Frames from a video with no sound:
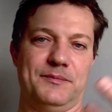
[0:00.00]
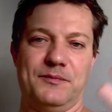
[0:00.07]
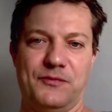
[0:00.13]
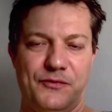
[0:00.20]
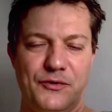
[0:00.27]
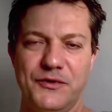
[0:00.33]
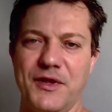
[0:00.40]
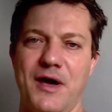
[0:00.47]

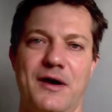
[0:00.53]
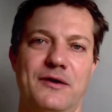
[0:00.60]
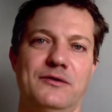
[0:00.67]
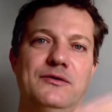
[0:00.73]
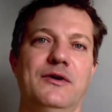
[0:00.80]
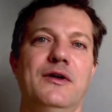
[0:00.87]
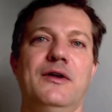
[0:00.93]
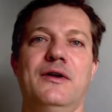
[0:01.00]
for
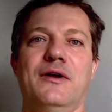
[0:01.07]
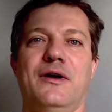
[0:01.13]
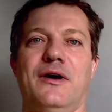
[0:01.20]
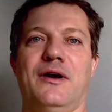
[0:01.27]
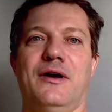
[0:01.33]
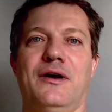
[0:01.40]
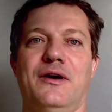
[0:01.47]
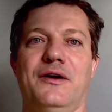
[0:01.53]
now
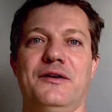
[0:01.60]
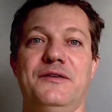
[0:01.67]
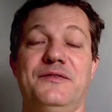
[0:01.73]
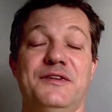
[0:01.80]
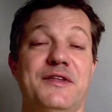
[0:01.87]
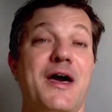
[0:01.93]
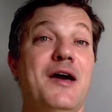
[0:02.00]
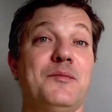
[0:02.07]
uh, if
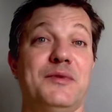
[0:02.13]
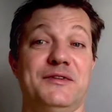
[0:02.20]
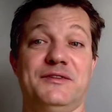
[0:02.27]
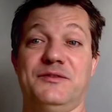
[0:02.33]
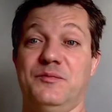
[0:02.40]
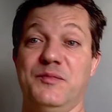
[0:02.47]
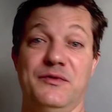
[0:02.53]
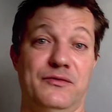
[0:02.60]
it
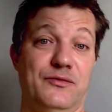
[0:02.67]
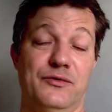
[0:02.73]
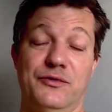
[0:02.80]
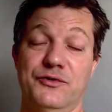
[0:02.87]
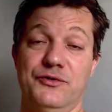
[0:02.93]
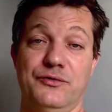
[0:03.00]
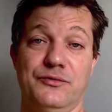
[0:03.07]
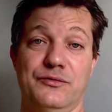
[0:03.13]
happens before
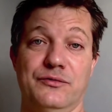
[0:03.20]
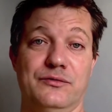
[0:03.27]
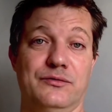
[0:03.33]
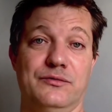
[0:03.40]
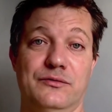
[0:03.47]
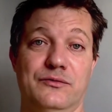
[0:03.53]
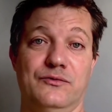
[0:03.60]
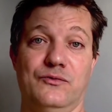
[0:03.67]
you
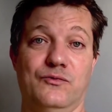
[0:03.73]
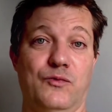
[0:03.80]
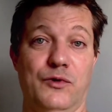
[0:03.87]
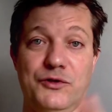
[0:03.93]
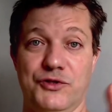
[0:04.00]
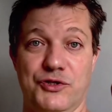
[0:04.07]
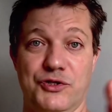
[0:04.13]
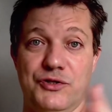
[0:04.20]

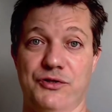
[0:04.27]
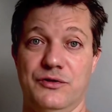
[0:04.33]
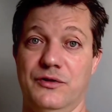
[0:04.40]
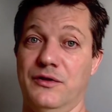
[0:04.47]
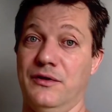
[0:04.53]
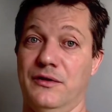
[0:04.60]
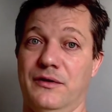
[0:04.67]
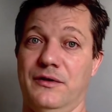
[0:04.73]
watch
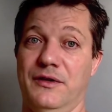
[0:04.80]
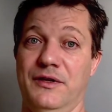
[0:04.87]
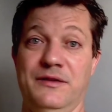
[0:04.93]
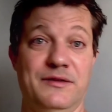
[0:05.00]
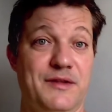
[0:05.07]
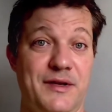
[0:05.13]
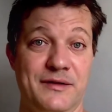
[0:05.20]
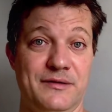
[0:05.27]
the
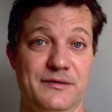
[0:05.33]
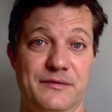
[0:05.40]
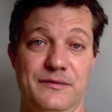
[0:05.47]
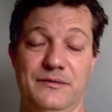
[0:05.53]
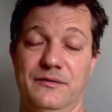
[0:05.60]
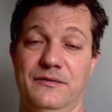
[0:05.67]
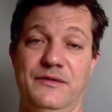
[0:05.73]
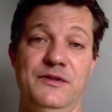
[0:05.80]
intent
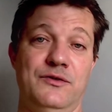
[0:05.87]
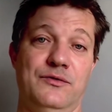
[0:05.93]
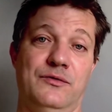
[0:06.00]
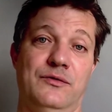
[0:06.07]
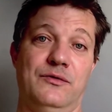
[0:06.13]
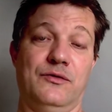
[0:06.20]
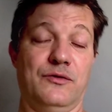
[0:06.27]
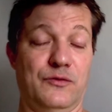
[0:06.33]
video
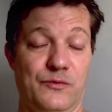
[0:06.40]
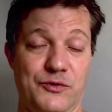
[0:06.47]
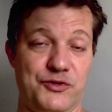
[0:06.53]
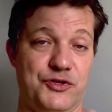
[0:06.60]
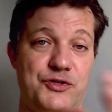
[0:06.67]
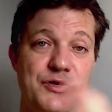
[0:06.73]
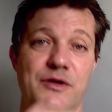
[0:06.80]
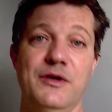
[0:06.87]
or
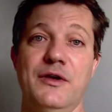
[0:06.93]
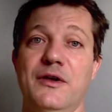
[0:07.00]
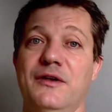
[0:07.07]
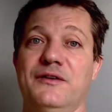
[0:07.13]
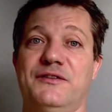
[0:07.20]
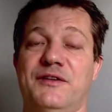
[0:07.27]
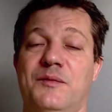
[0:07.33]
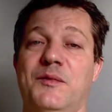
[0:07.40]
watch
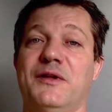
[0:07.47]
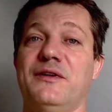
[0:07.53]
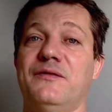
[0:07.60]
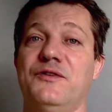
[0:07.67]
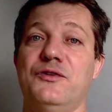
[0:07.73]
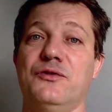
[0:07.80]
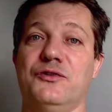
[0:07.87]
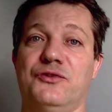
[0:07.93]
some other
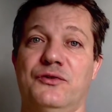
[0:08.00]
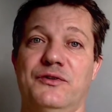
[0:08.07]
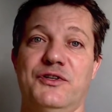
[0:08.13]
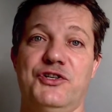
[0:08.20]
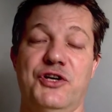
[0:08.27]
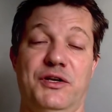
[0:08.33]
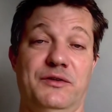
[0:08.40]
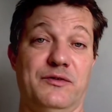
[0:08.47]
videos on the
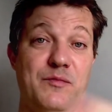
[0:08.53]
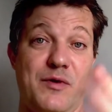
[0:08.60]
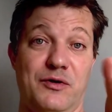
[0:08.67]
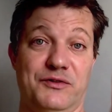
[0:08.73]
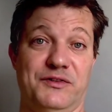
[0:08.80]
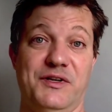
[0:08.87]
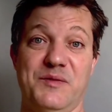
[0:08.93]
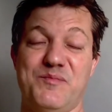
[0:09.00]
channel
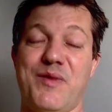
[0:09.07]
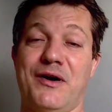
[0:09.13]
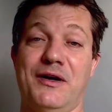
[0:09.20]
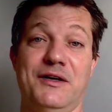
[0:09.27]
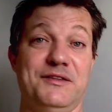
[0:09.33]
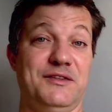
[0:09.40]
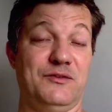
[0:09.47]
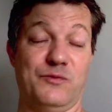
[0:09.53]
about sleep
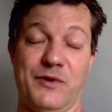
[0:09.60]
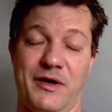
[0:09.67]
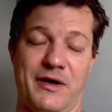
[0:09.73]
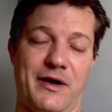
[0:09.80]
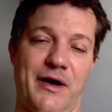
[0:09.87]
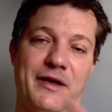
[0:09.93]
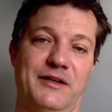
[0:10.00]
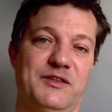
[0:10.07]
paralysis
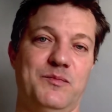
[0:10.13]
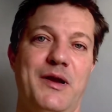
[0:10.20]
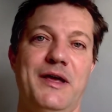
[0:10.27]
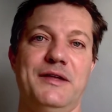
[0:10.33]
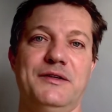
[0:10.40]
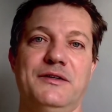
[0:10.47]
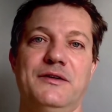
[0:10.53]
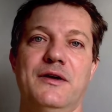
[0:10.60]
where I
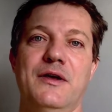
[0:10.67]
explain it